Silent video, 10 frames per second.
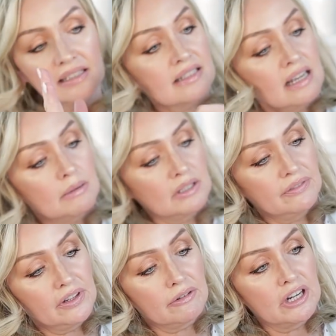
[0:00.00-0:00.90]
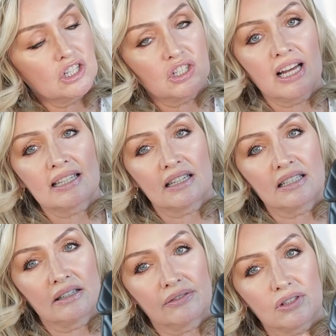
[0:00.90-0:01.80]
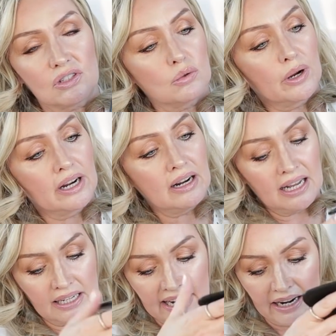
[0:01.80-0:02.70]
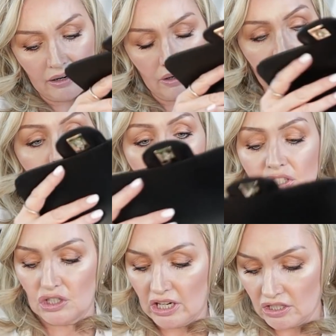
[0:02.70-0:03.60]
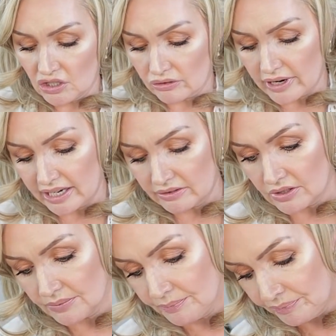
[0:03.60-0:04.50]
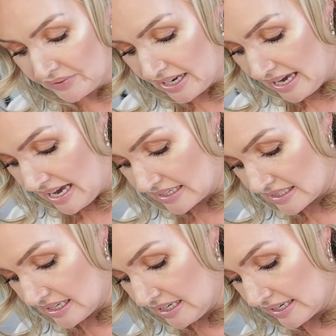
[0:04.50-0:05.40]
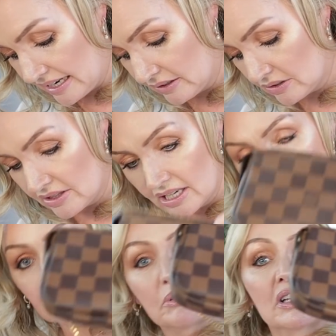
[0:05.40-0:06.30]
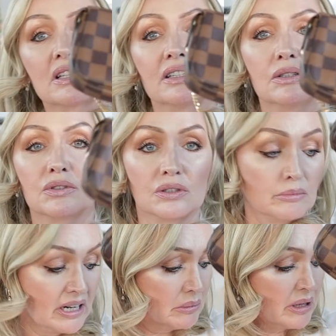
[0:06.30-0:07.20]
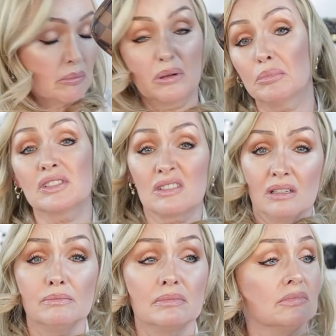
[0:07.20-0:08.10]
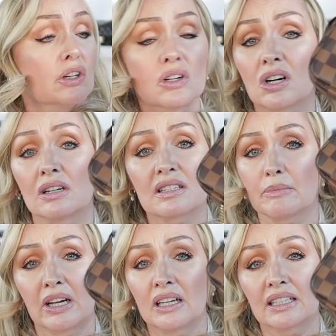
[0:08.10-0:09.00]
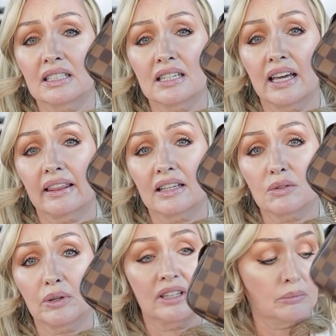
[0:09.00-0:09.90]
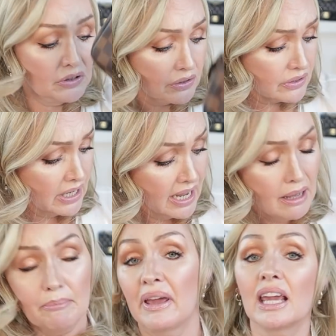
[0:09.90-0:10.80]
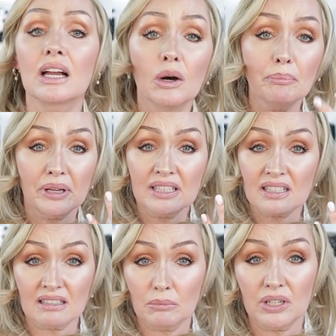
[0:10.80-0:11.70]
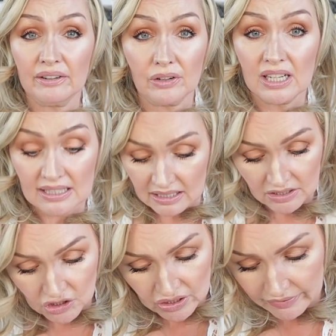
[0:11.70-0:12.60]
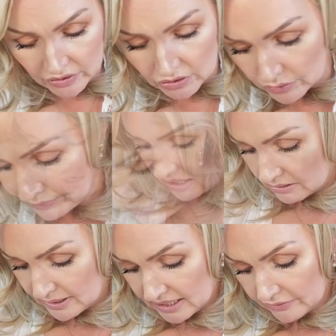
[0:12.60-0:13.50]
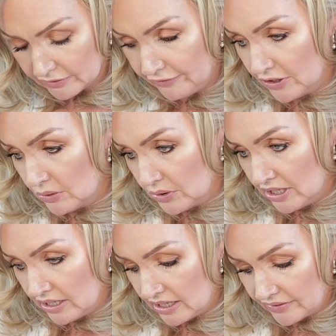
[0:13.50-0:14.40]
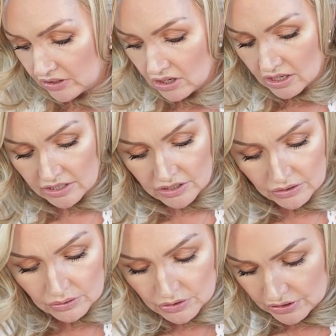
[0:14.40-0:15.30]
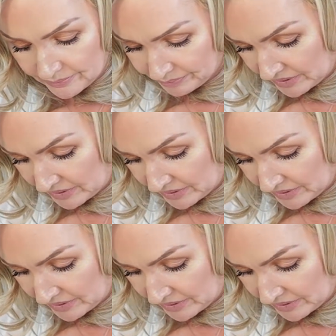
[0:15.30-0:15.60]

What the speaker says: the same configuration as I did for the square. And now I'm going to change it around and take out this, because I don't know many people, but some young girls might like to take this with them with their makeup bits and whatever else in it. You never know. I'll leave the phone in and the card holder